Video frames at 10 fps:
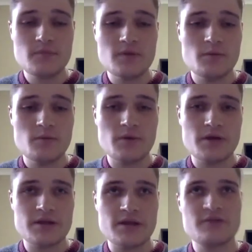But that's
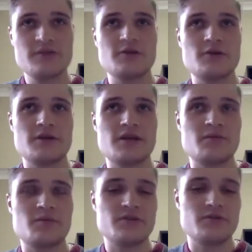not the only thing I've been
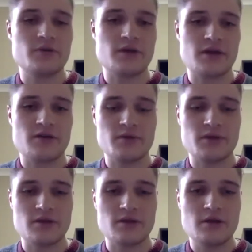doing. Like I've
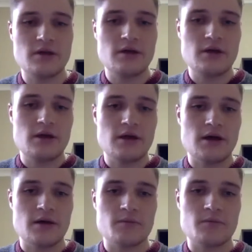been
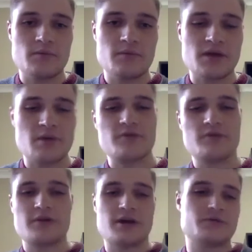being able to
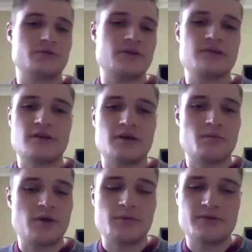engage with things like Bible
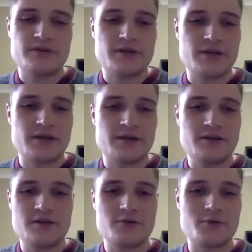study
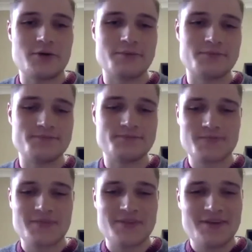through
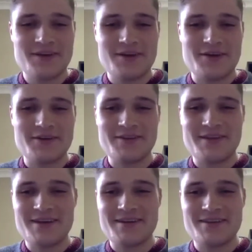
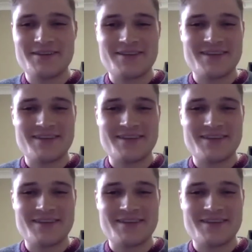online things